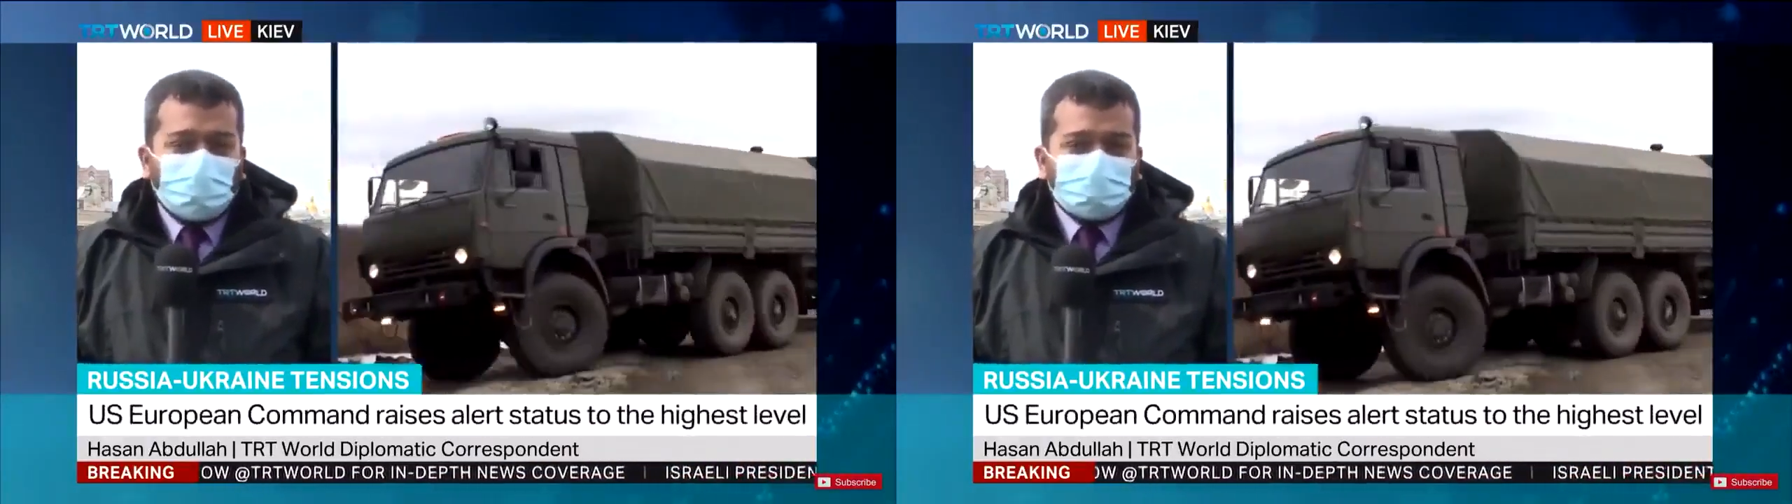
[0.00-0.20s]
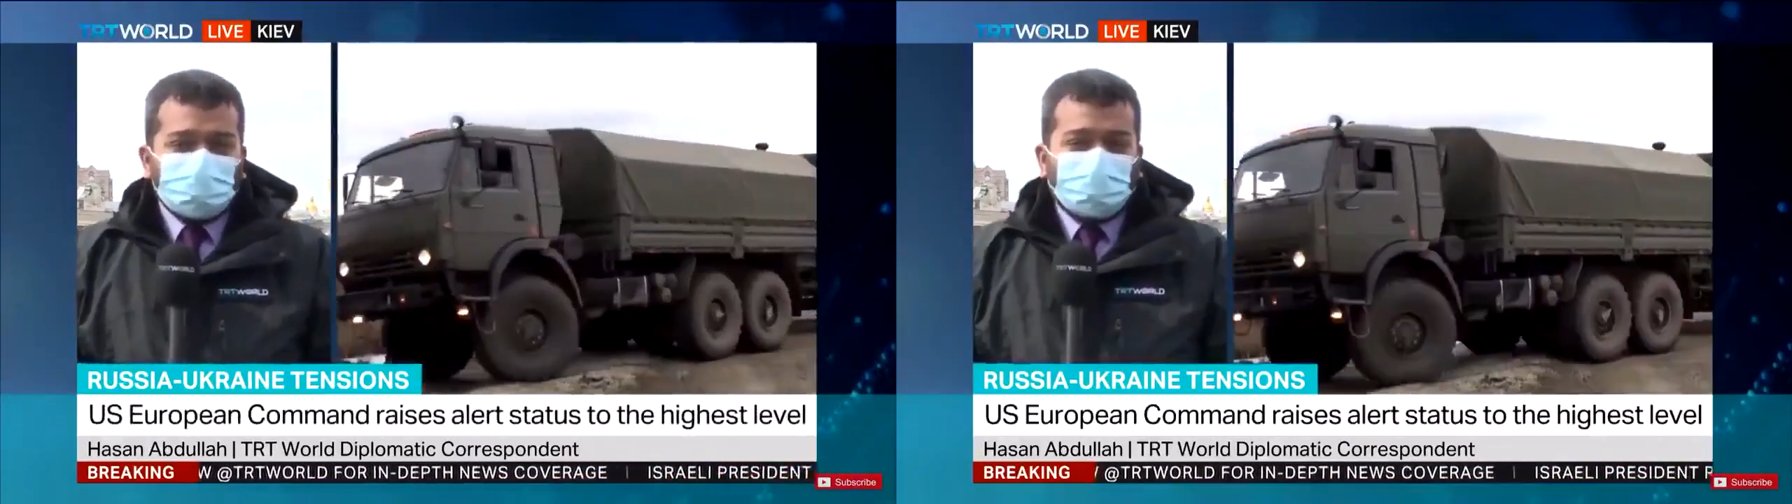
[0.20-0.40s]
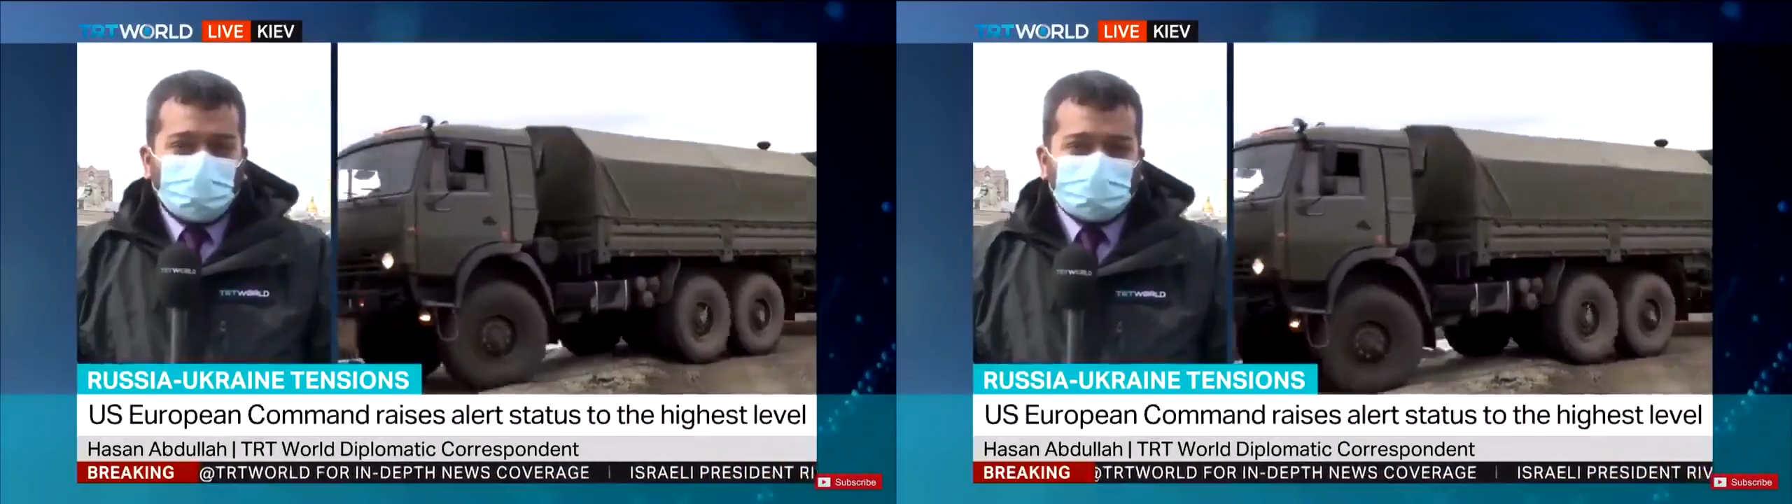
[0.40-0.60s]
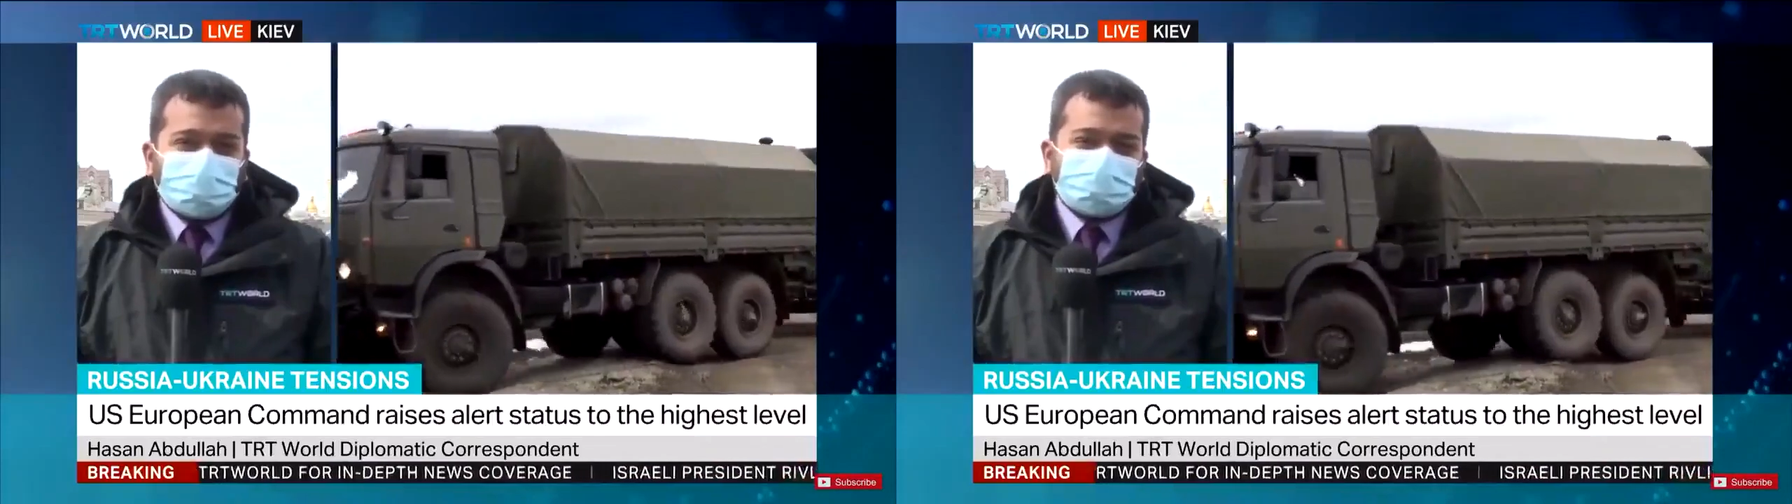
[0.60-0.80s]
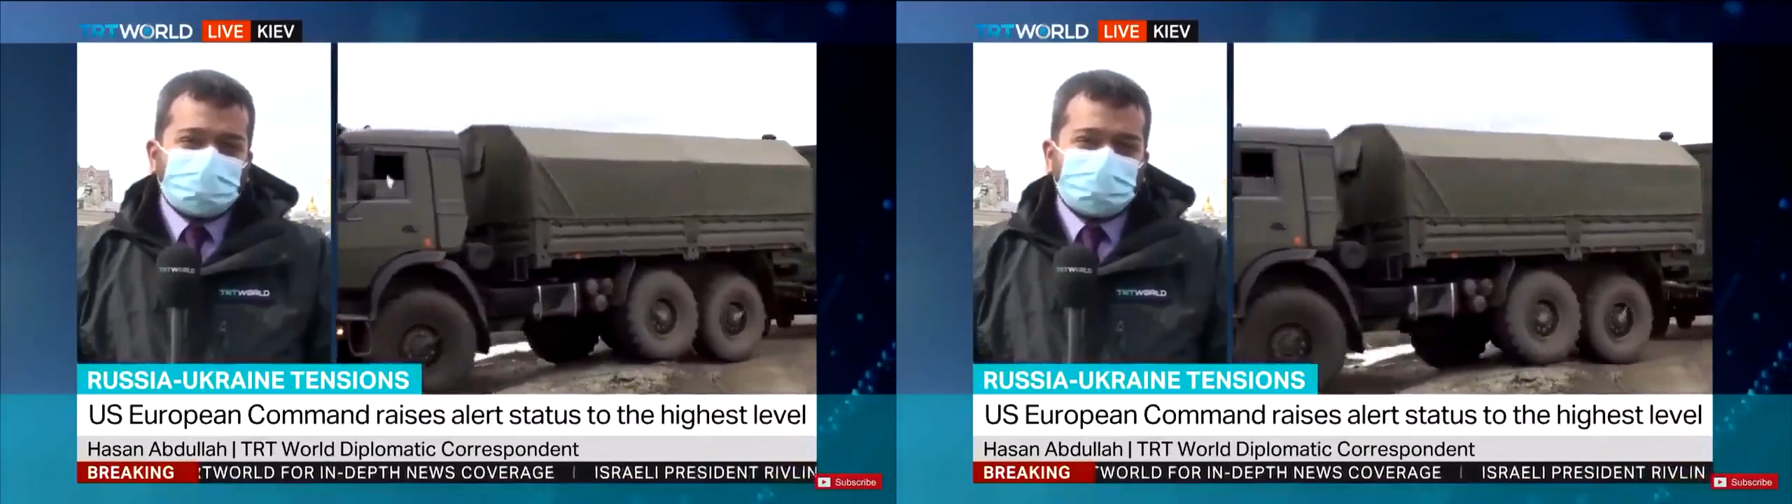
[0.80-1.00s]
uh,
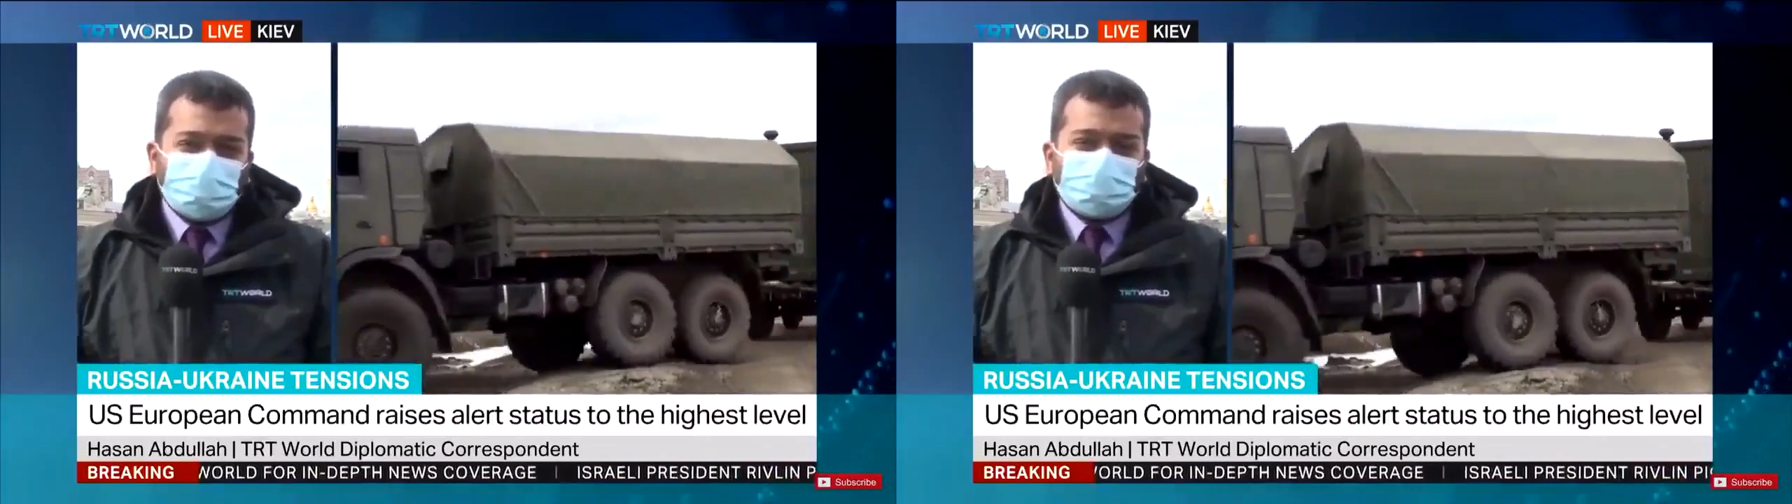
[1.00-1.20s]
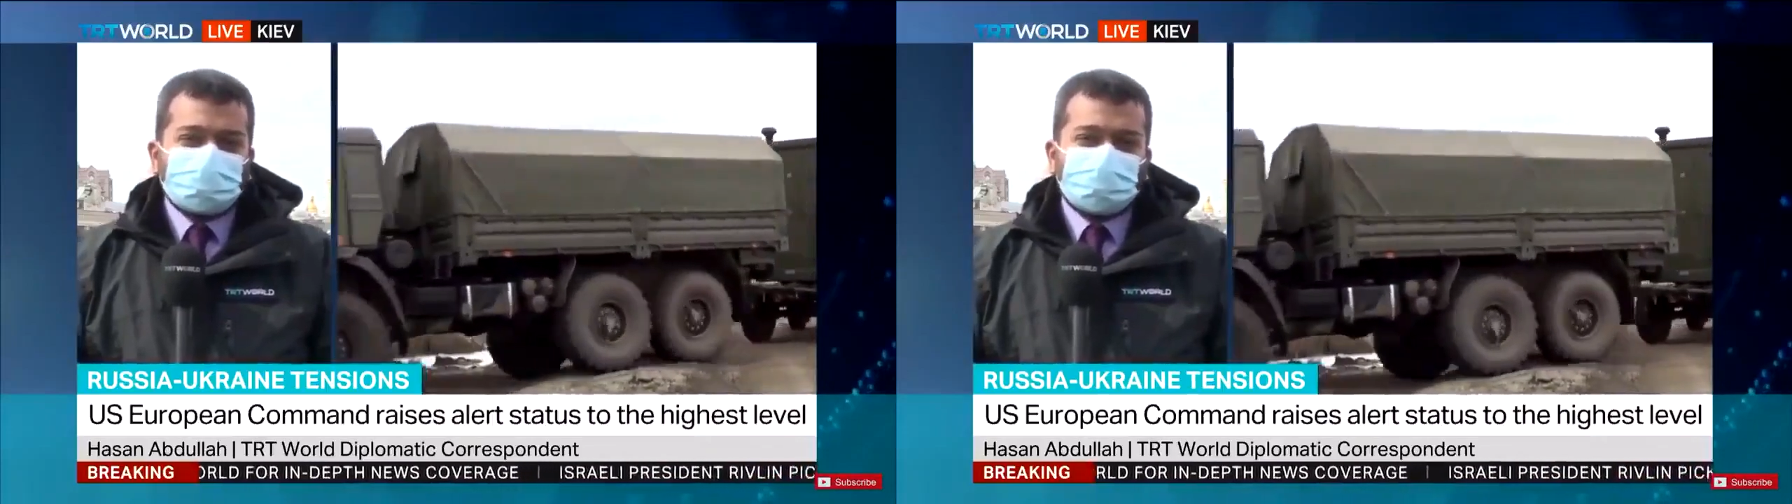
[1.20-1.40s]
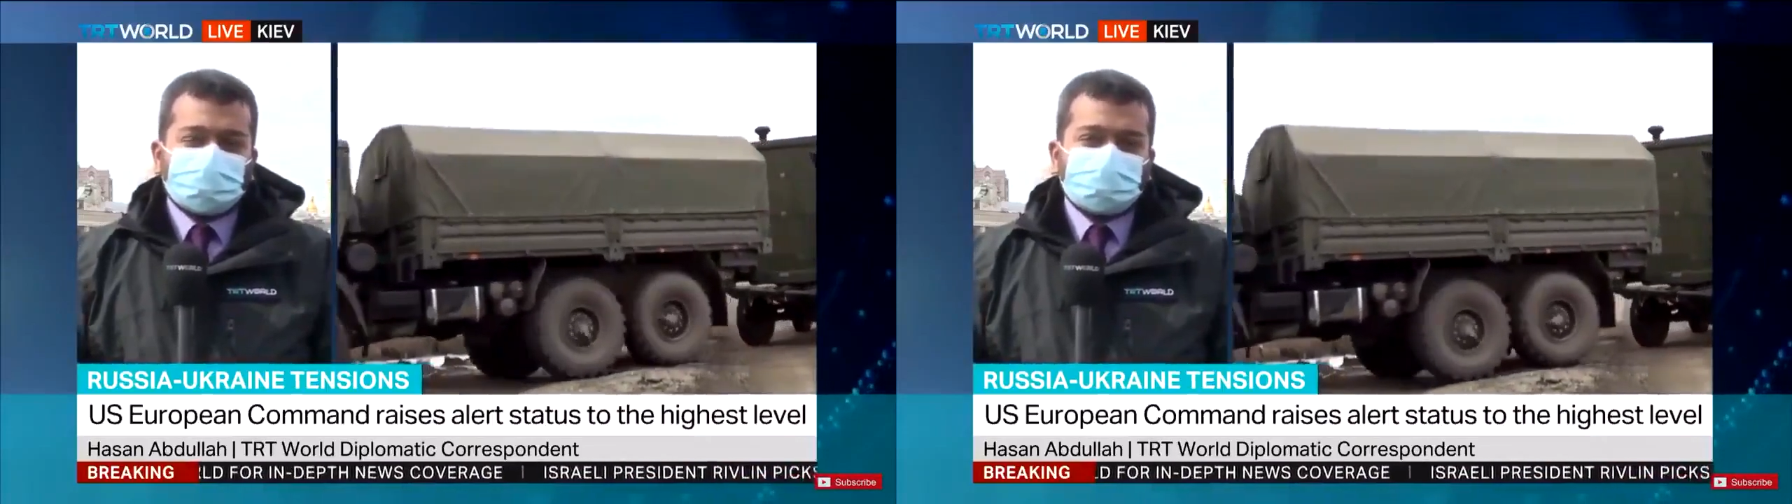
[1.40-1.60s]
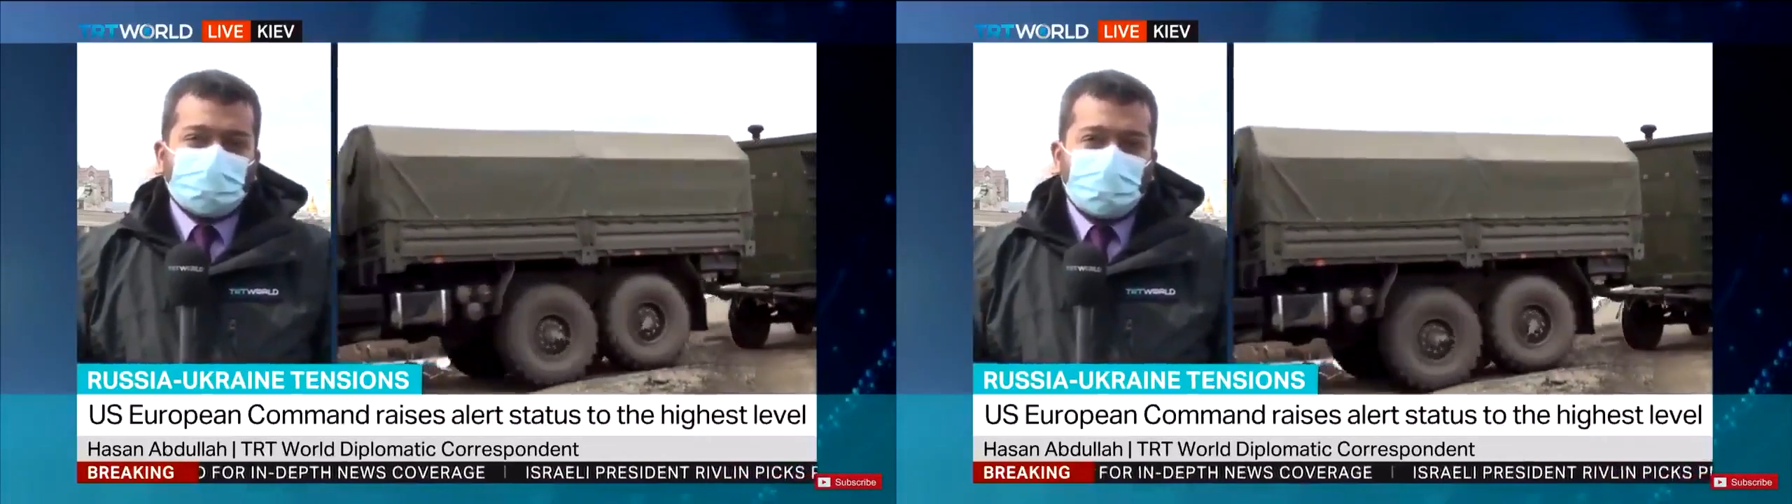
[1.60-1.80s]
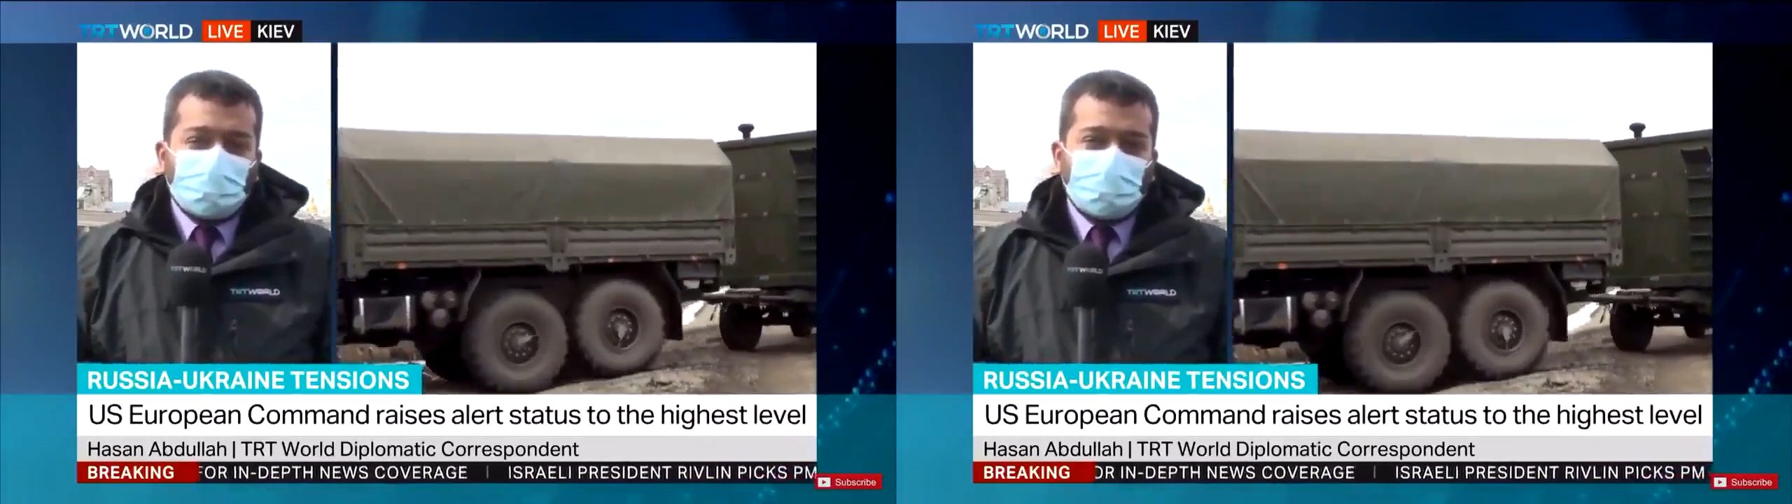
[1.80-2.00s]
Ukrainian soldiers
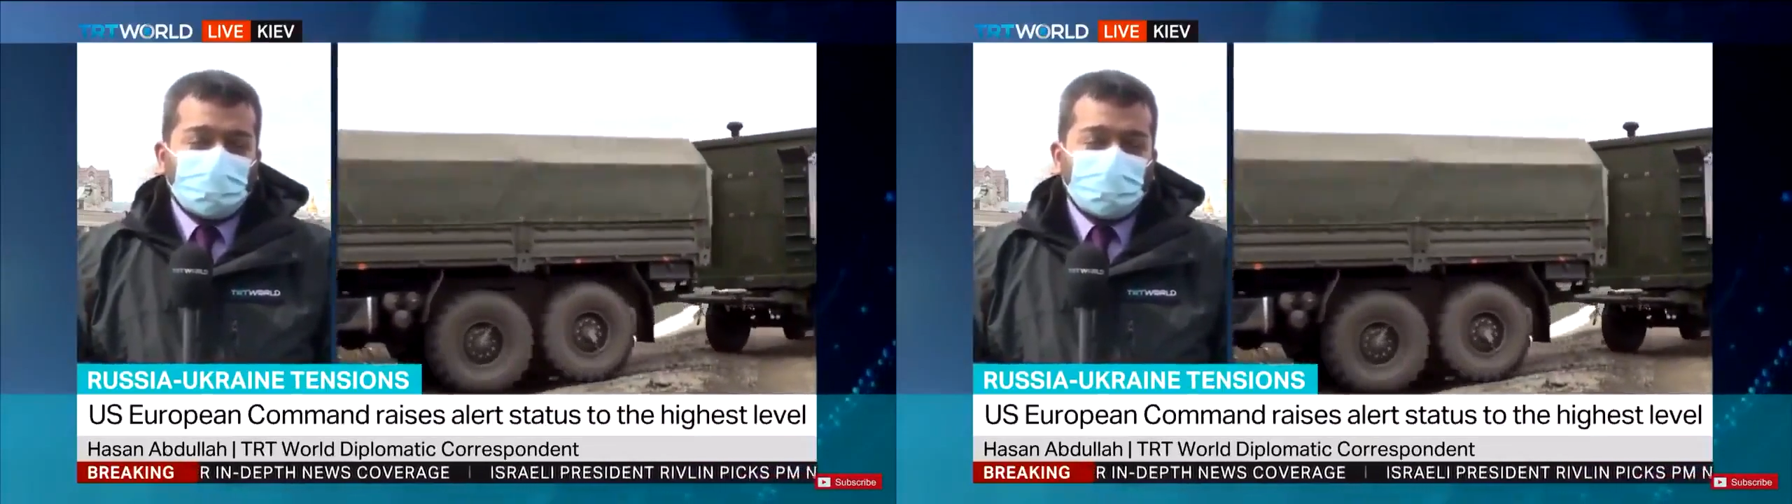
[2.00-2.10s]
uh,